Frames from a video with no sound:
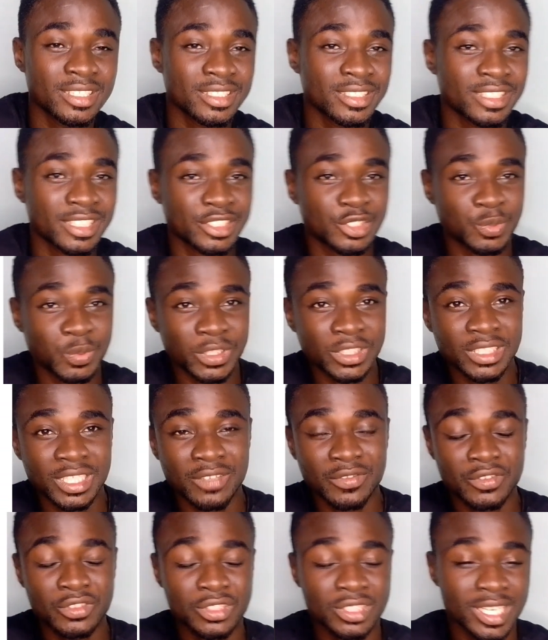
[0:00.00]
The
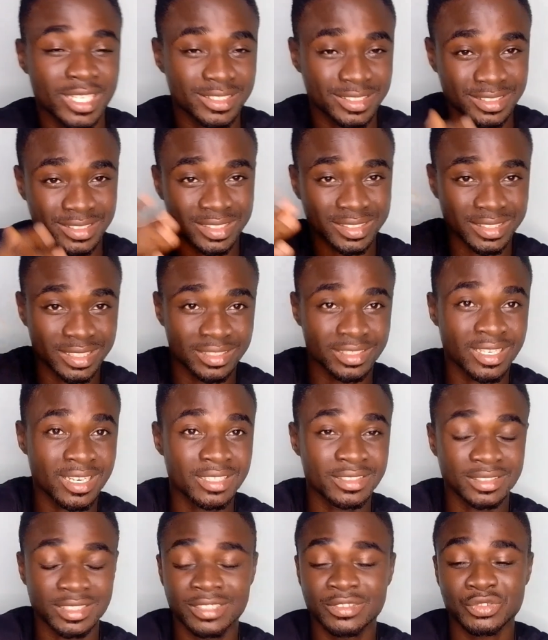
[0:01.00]
special voter, I think the
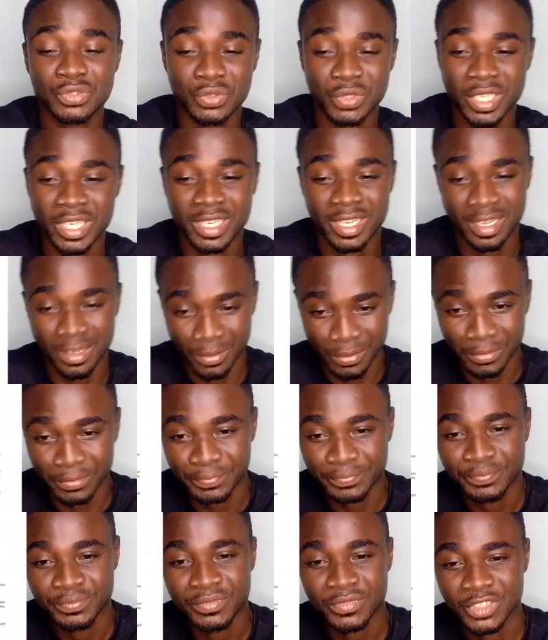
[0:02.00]
journalists and so
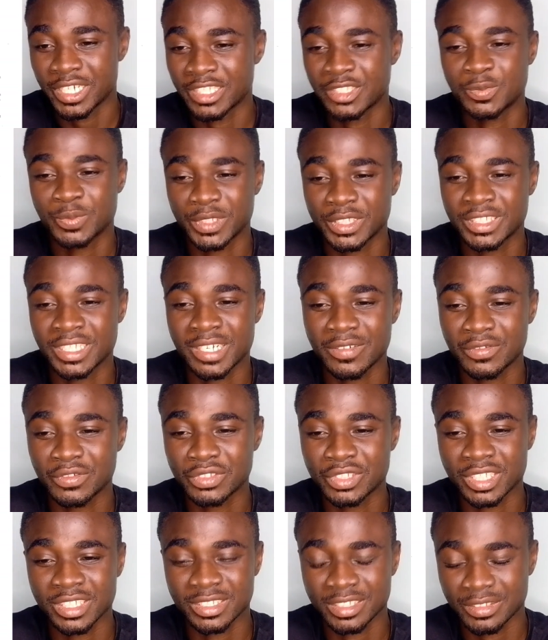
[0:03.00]
the special
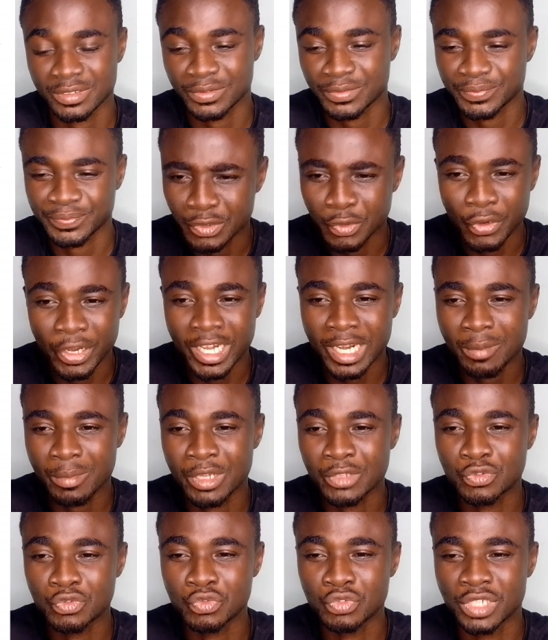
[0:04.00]
voters no. The
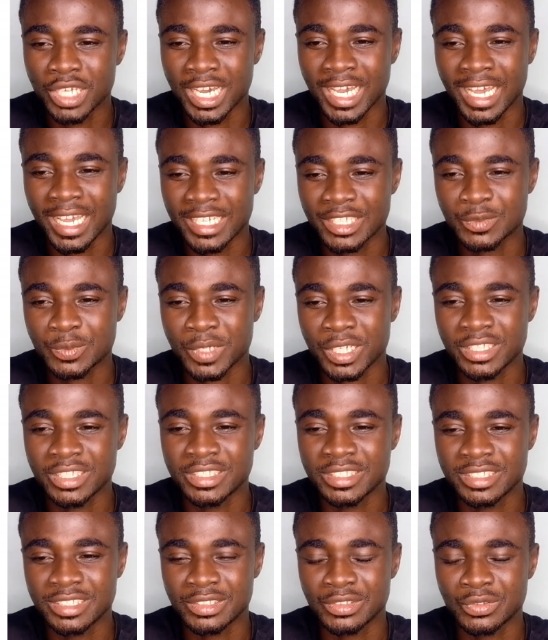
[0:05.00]
number two now
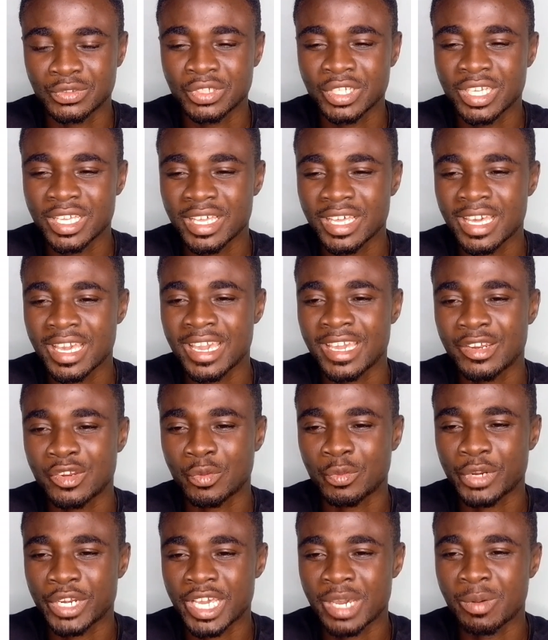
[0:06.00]
explanation no. And
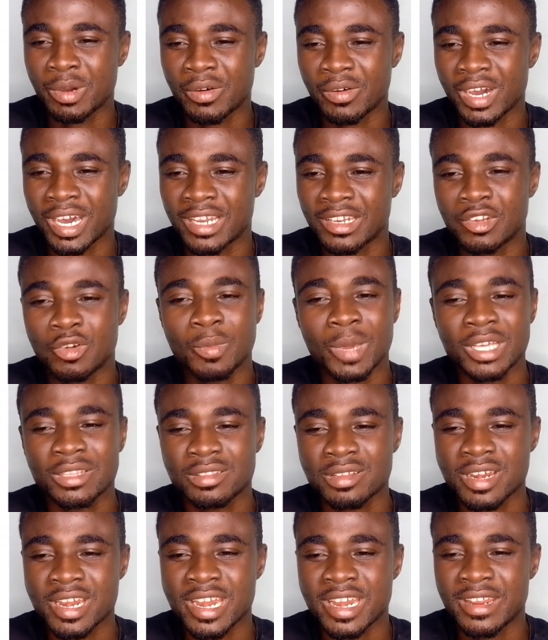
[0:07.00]
number
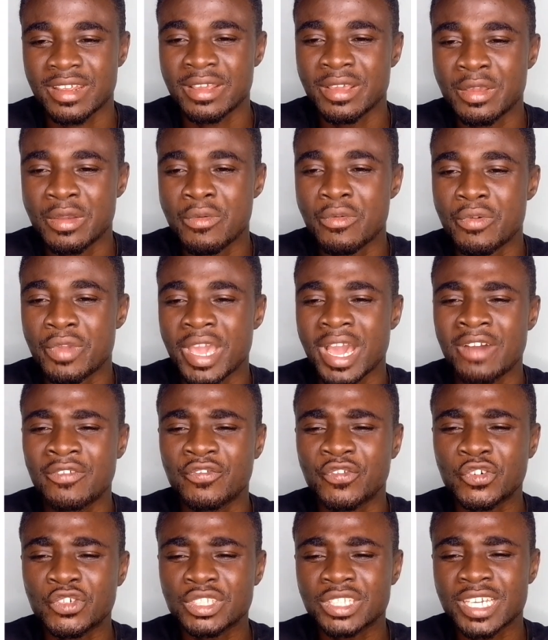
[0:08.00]
three, we
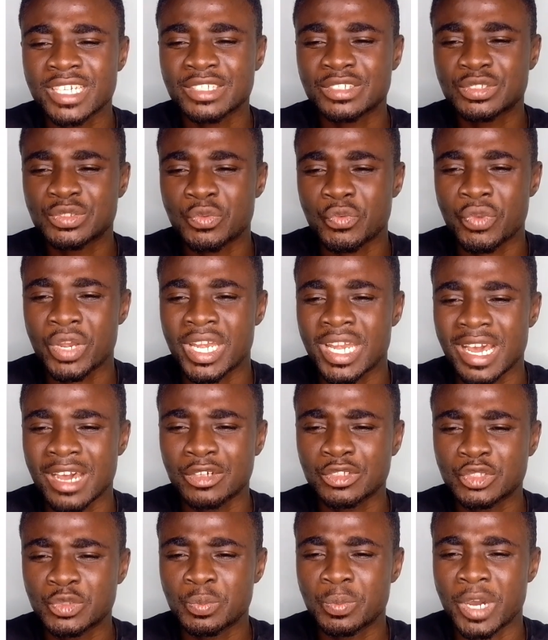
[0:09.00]
have voters
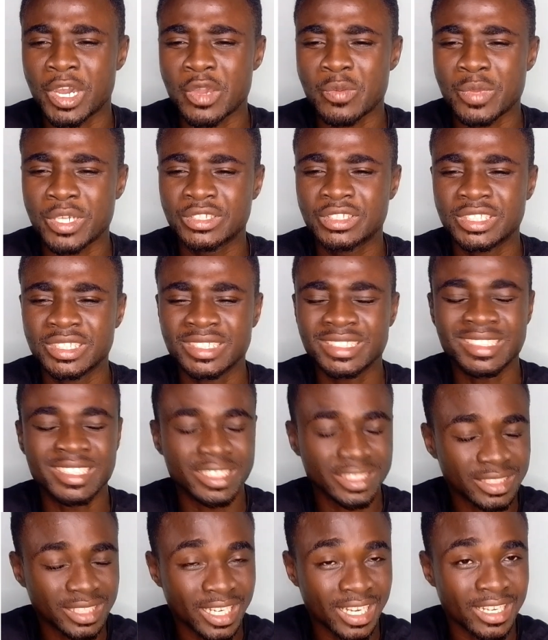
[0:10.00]
without biometric
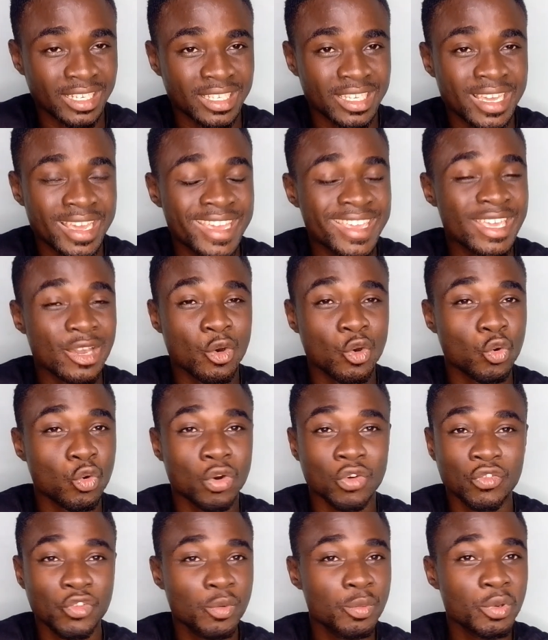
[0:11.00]
data. Ya
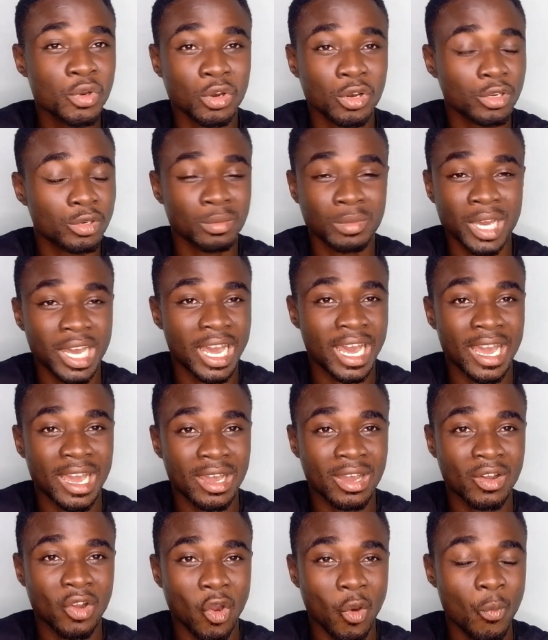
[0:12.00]
ngofo bi ho no ma
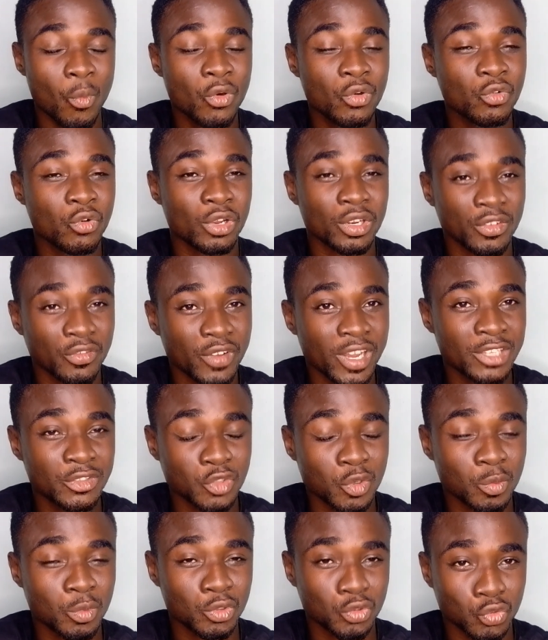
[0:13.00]
omo qualify
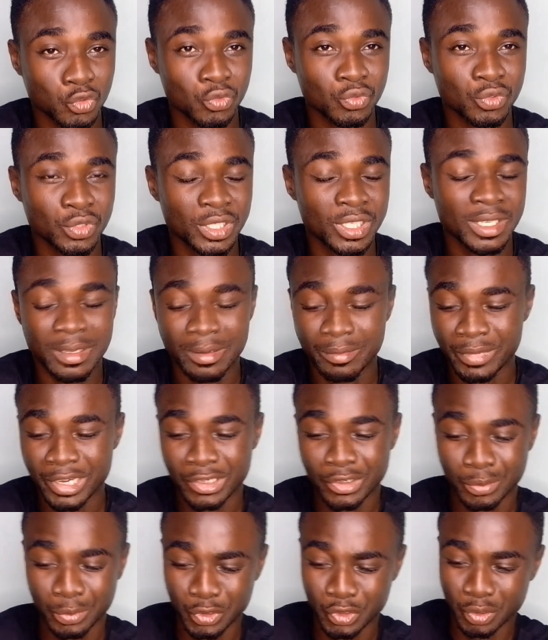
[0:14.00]
so moto.
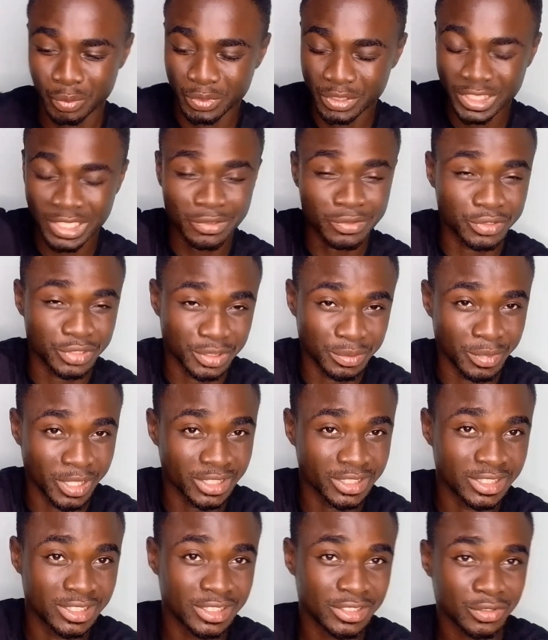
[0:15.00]
But omo do musa kusi
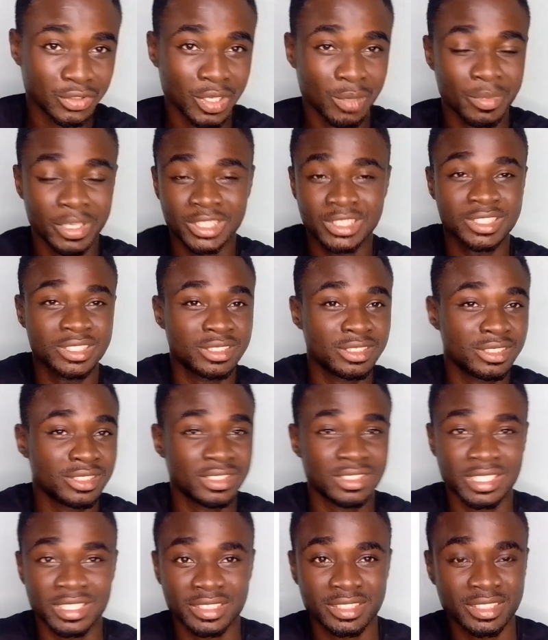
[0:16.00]
machine so machine ni
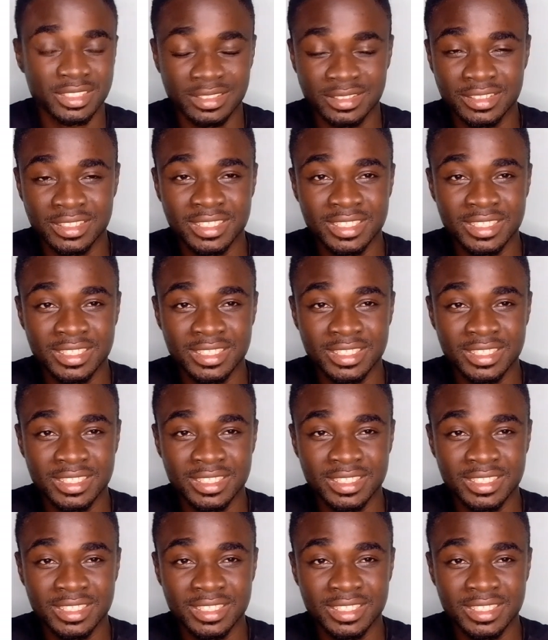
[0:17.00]
detect.